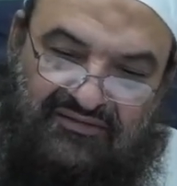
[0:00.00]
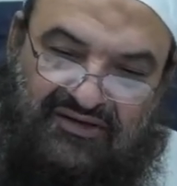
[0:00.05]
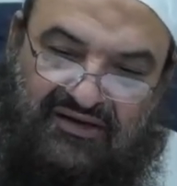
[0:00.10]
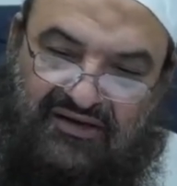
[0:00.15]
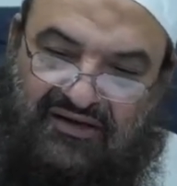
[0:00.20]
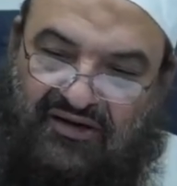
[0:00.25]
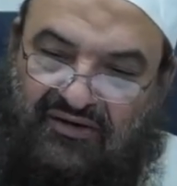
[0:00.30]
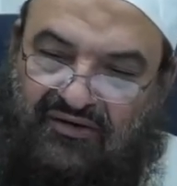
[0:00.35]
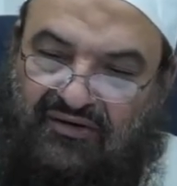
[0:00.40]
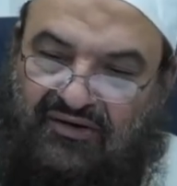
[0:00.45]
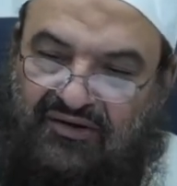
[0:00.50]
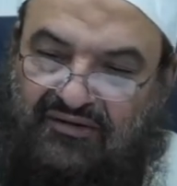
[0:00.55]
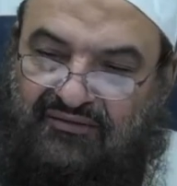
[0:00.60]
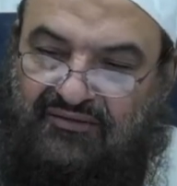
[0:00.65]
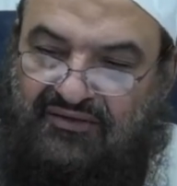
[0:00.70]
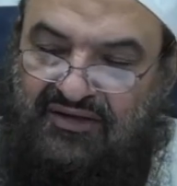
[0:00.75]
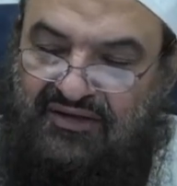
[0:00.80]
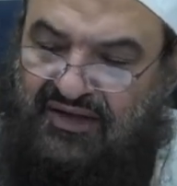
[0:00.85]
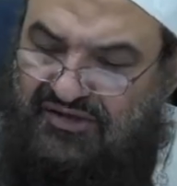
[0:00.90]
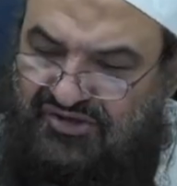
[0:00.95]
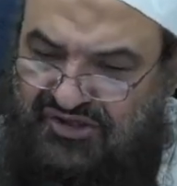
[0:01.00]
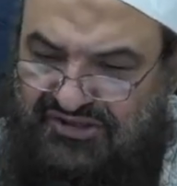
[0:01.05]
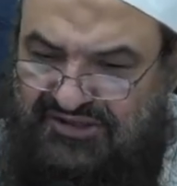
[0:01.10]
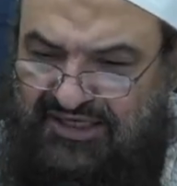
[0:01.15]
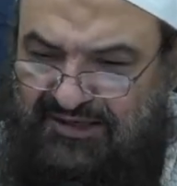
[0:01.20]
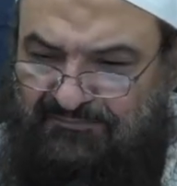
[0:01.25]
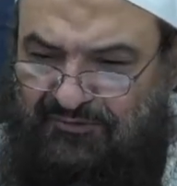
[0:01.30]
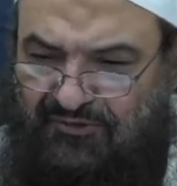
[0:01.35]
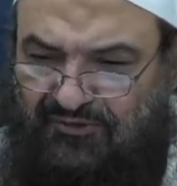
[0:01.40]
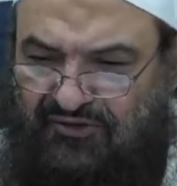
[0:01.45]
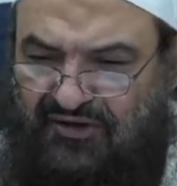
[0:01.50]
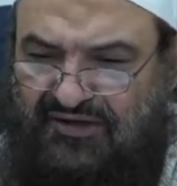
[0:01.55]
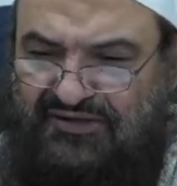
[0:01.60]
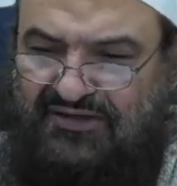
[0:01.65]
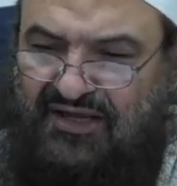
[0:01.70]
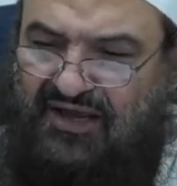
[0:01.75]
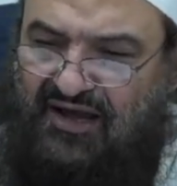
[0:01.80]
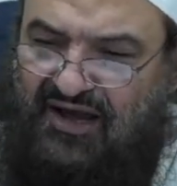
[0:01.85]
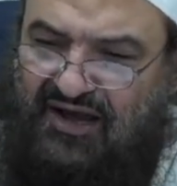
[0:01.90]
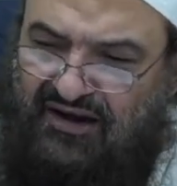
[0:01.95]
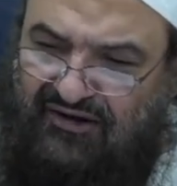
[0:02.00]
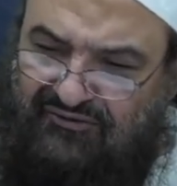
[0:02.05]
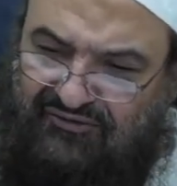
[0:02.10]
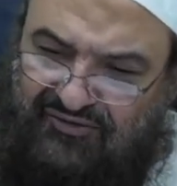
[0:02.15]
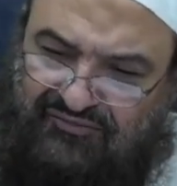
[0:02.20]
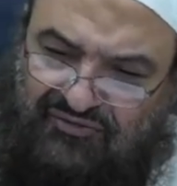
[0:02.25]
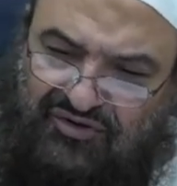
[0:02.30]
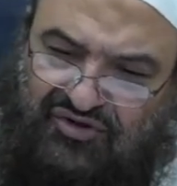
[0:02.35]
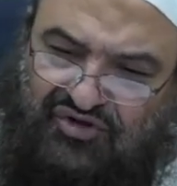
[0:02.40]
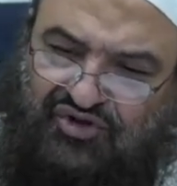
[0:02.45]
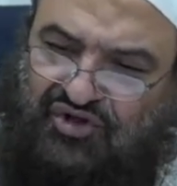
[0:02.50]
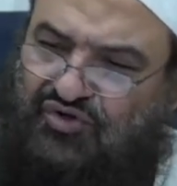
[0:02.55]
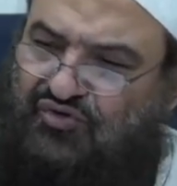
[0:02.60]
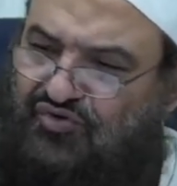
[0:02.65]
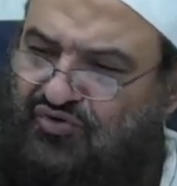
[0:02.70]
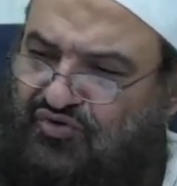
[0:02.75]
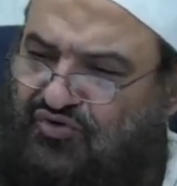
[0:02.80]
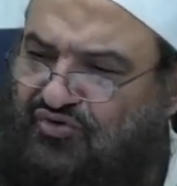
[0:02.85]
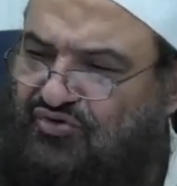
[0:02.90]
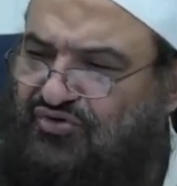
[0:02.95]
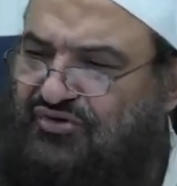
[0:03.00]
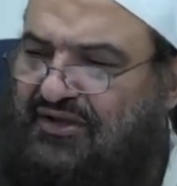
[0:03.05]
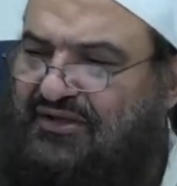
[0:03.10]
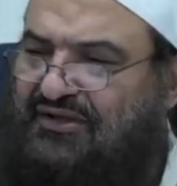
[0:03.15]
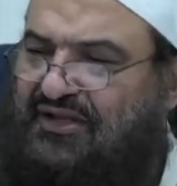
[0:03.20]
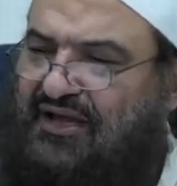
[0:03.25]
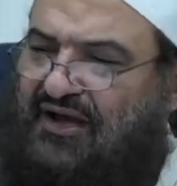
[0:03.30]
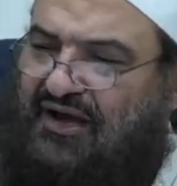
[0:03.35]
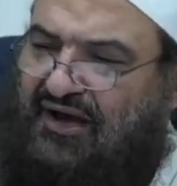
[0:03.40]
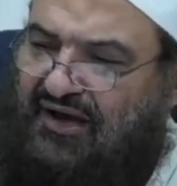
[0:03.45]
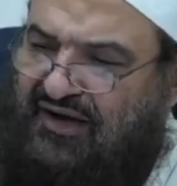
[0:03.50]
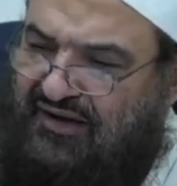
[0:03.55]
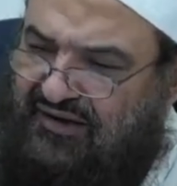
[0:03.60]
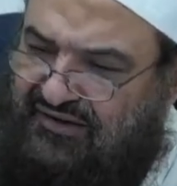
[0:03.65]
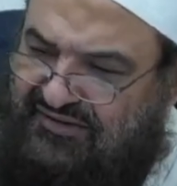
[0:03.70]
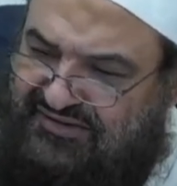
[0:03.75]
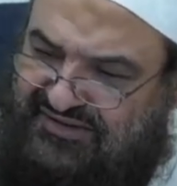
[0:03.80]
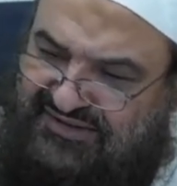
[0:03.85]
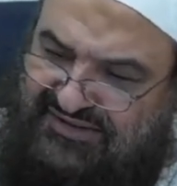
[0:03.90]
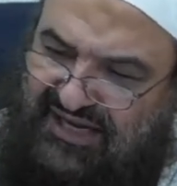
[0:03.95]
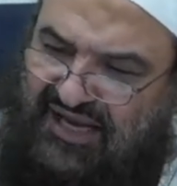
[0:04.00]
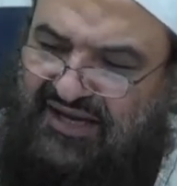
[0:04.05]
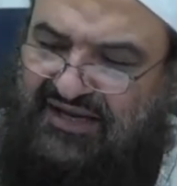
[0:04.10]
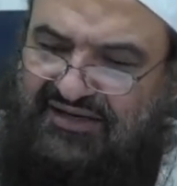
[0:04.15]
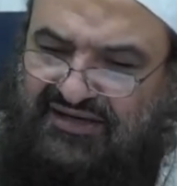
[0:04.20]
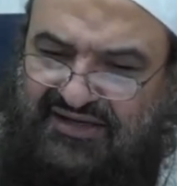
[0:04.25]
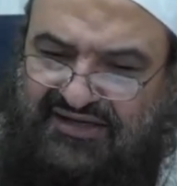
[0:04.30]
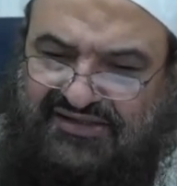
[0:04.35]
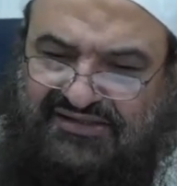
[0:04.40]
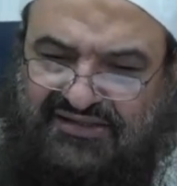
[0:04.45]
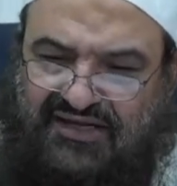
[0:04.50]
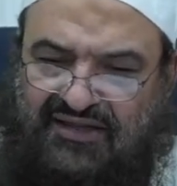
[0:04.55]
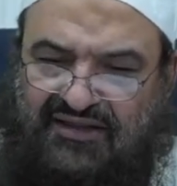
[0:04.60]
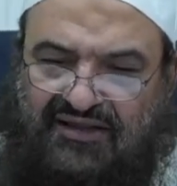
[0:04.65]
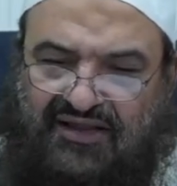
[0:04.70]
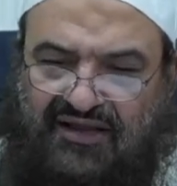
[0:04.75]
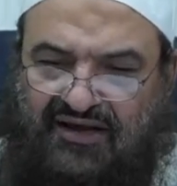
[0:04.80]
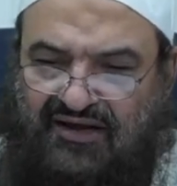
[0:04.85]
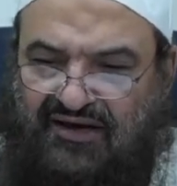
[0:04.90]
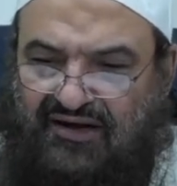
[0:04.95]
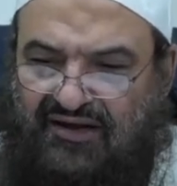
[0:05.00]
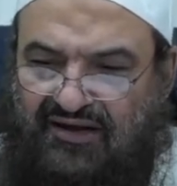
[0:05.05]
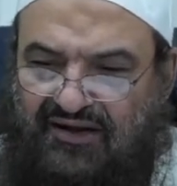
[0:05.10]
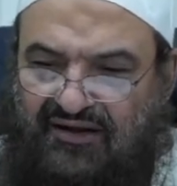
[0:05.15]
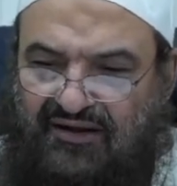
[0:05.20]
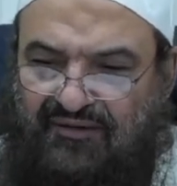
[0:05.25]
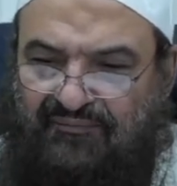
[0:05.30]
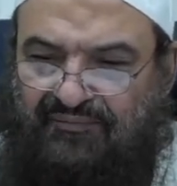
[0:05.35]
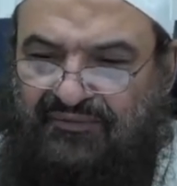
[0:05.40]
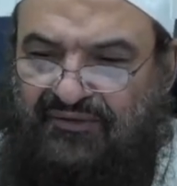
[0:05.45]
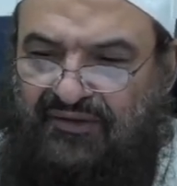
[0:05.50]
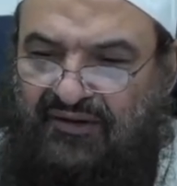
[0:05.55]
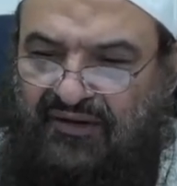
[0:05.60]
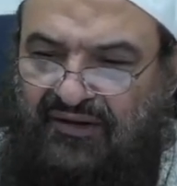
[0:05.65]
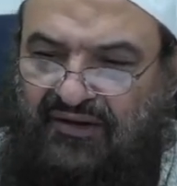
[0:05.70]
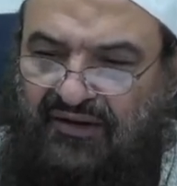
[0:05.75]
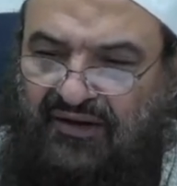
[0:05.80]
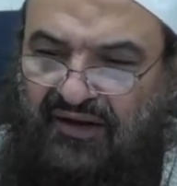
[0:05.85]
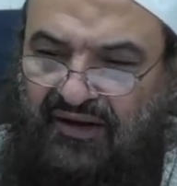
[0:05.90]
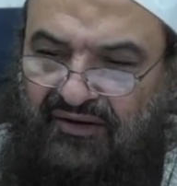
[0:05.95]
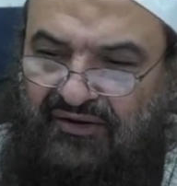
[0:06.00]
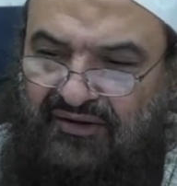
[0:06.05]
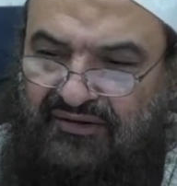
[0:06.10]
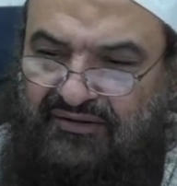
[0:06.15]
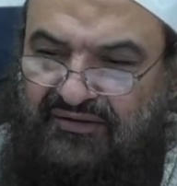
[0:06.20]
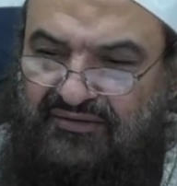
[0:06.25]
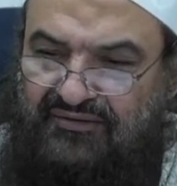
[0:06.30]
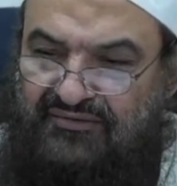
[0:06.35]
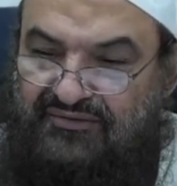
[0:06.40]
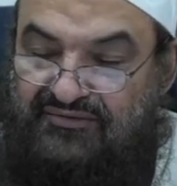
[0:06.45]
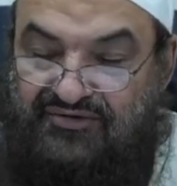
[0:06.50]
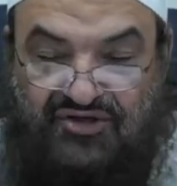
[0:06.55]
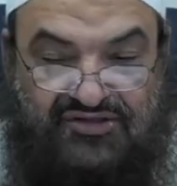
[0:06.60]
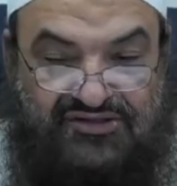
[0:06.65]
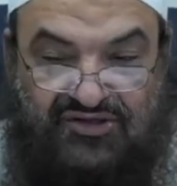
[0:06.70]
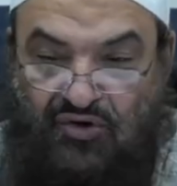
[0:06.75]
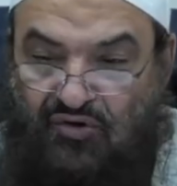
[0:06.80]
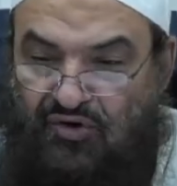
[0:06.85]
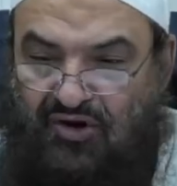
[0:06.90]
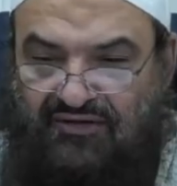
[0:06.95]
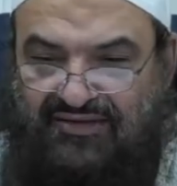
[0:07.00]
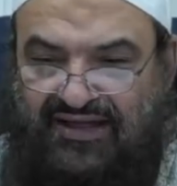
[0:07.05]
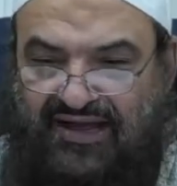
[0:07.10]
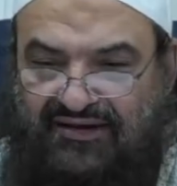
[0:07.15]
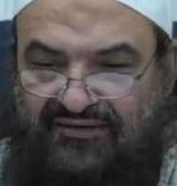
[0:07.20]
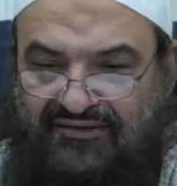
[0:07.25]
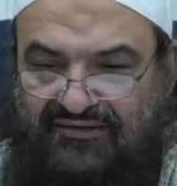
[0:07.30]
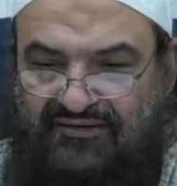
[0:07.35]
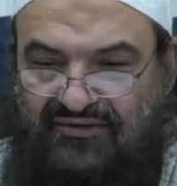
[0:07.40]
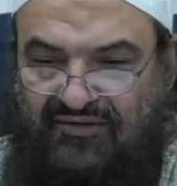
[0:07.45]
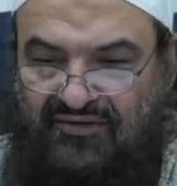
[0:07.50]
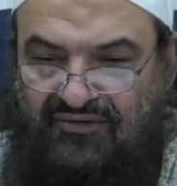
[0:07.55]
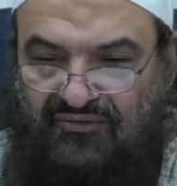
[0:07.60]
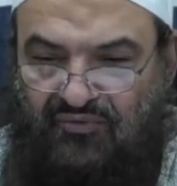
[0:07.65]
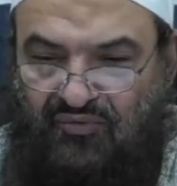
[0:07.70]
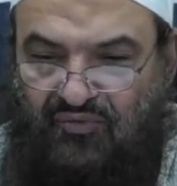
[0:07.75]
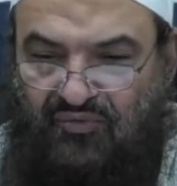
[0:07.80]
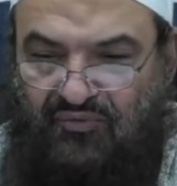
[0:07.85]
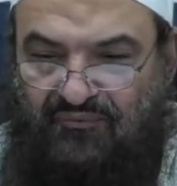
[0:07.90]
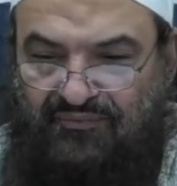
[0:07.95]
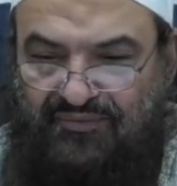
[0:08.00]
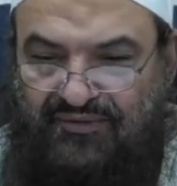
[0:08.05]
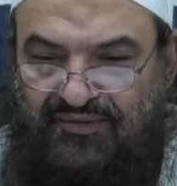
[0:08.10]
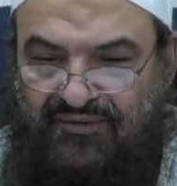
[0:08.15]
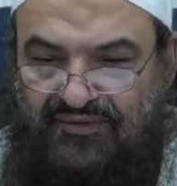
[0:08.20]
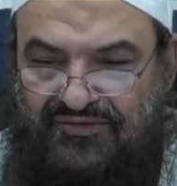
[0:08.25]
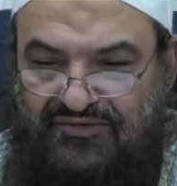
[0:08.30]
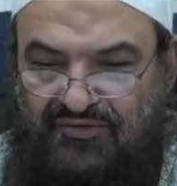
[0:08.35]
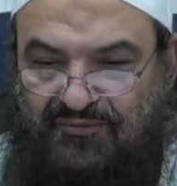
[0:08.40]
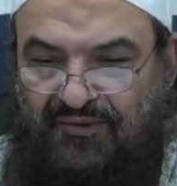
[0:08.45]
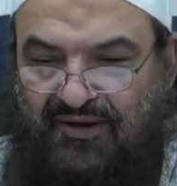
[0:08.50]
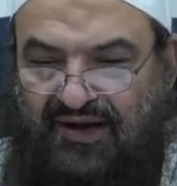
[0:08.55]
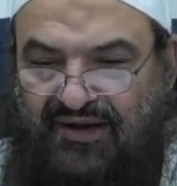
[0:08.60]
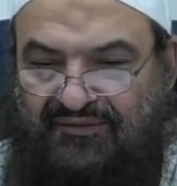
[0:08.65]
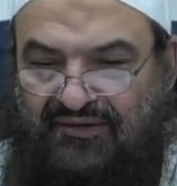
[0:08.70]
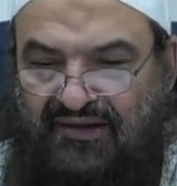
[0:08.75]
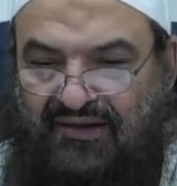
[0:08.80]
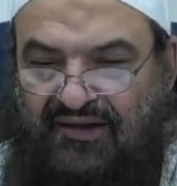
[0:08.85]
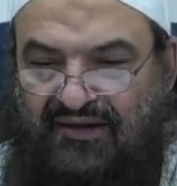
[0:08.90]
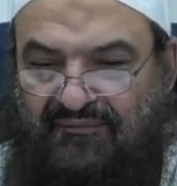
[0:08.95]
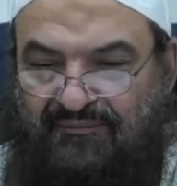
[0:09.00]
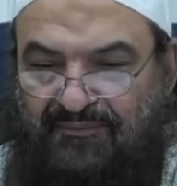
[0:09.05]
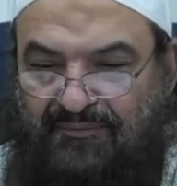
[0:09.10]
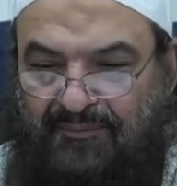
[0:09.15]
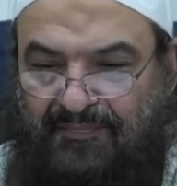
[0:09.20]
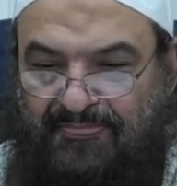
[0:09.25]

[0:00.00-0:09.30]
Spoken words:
you know, not just hypocrites, they are from the Jews, and they are Zionists, and they are, just all of that. SubhanAllah.